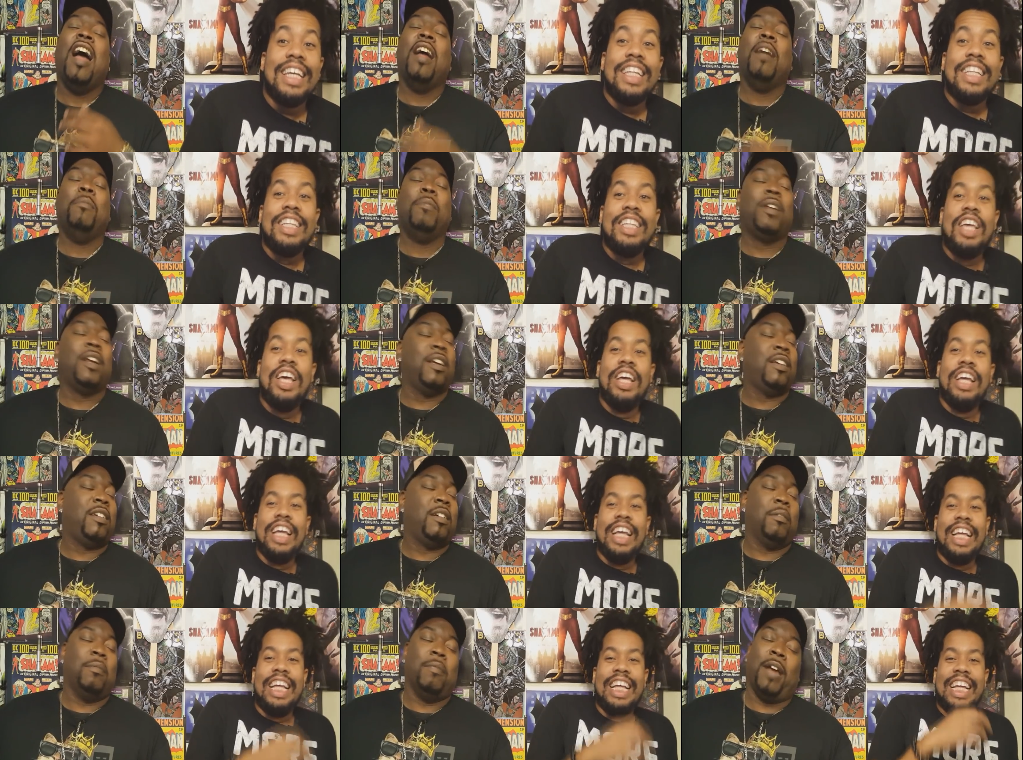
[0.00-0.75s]

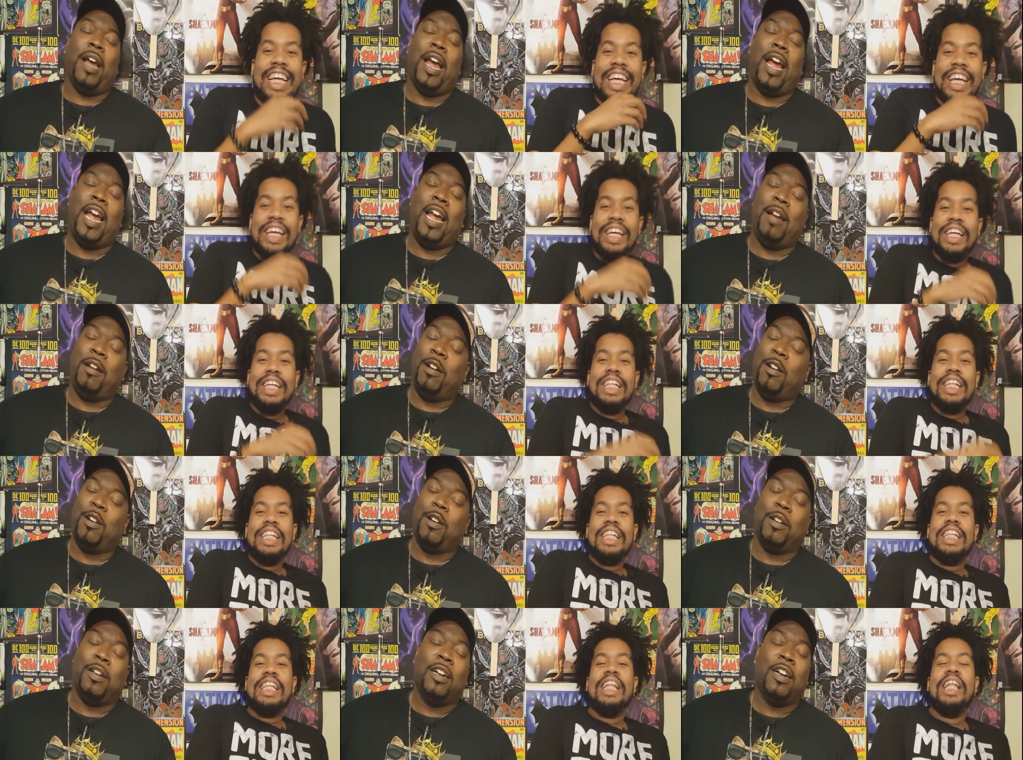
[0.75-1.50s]

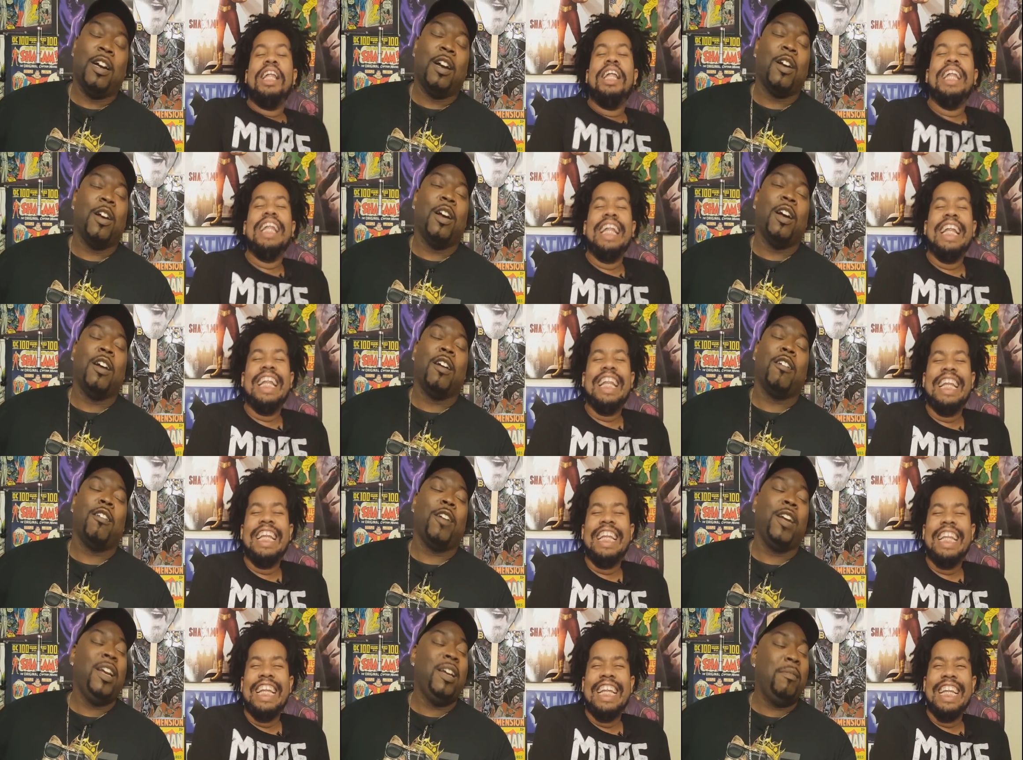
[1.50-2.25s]
Speaker 1: her,
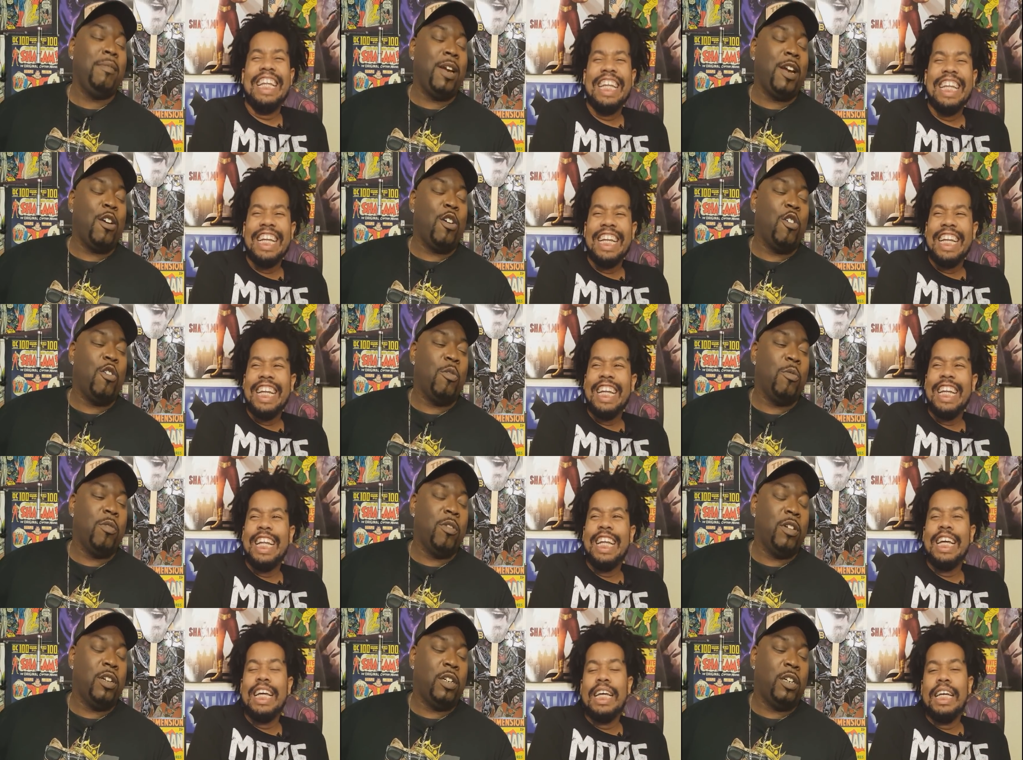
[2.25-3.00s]
her, email
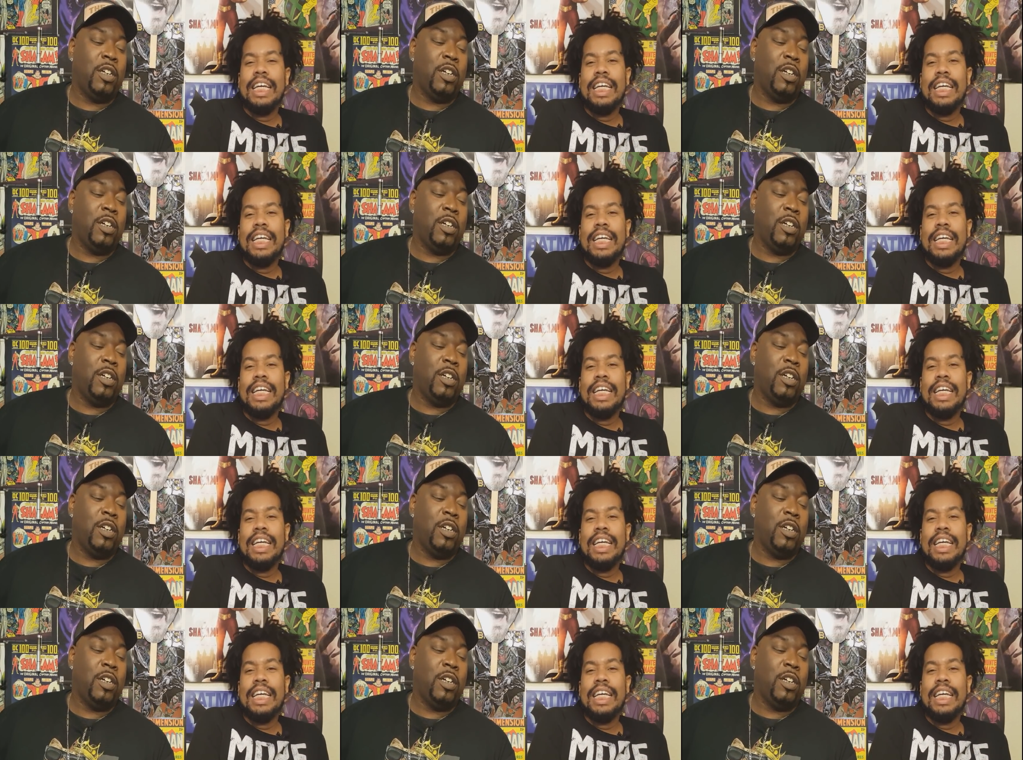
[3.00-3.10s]
was